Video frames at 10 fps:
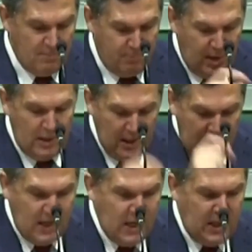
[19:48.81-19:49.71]
But
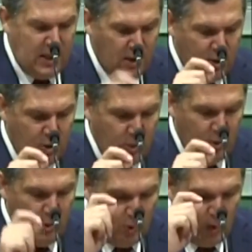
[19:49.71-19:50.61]
he
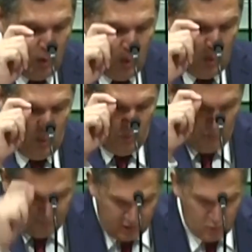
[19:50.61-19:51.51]

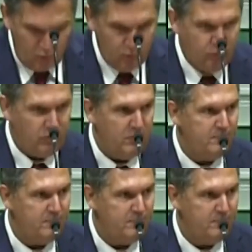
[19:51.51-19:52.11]
refused.